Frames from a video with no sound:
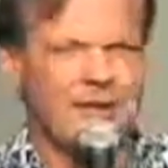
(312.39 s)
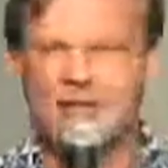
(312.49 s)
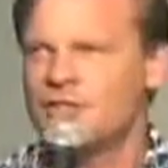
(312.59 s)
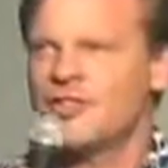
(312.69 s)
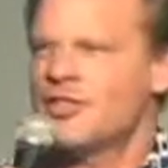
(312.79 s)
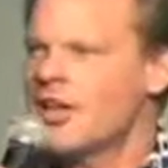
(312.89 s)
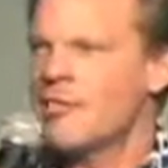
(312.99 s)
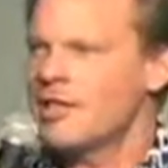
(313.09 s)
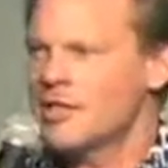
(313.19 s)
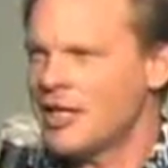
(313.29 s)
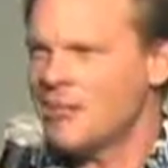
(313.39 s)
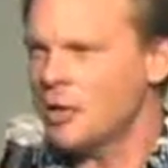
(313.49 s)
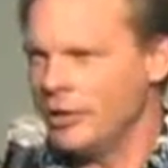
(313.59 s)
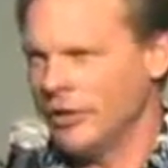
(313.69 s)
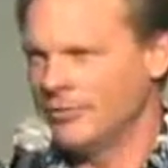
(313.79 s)
That's just the name of this
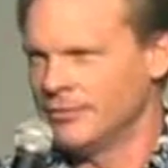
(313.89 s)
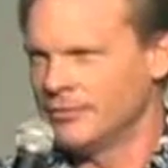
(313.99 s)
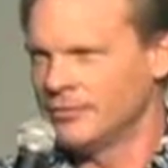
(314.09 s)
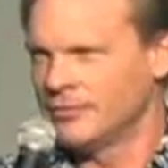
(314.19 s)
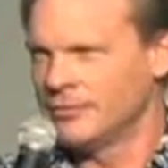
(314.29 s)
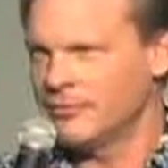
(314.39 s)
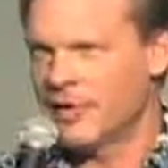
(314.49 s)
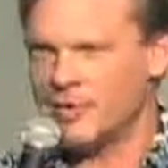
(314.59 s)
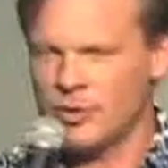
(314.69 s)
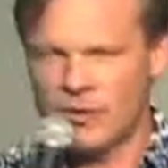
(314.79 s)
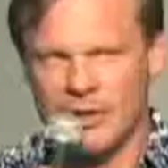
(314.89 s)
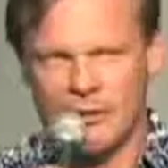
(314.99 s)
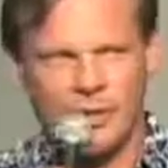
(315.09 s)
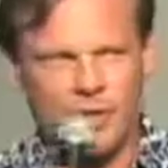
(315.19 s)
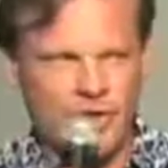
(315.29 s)
neighborhood. In fact, if you go
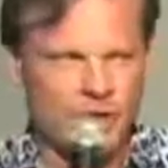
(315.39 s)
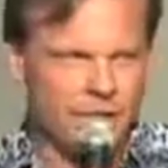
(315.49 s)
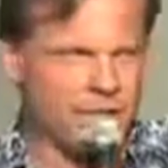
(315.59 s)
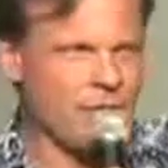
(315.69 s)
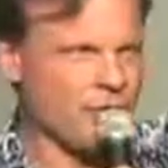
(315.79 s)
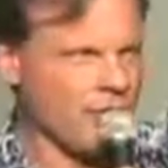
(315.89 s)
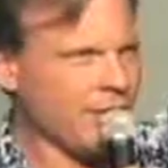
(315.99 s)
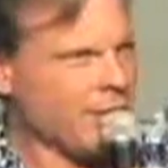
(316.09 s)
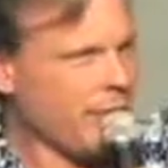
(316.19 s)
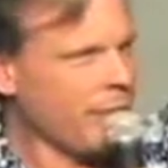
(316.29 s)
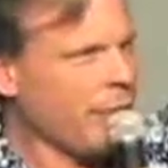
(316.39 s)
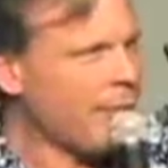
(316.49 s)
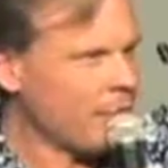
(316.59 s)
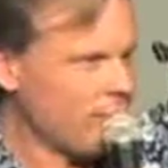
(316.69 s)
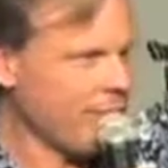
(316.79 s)
down Bolsa Chica, there's a street called
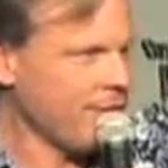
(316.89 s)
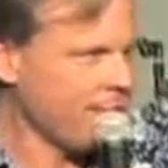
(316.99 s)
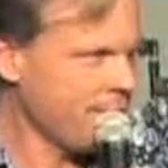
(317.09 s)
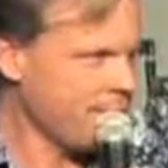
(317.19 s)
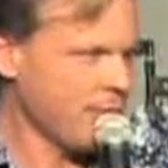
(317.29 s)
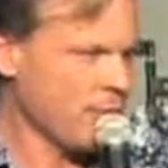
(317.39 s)
Robinwood.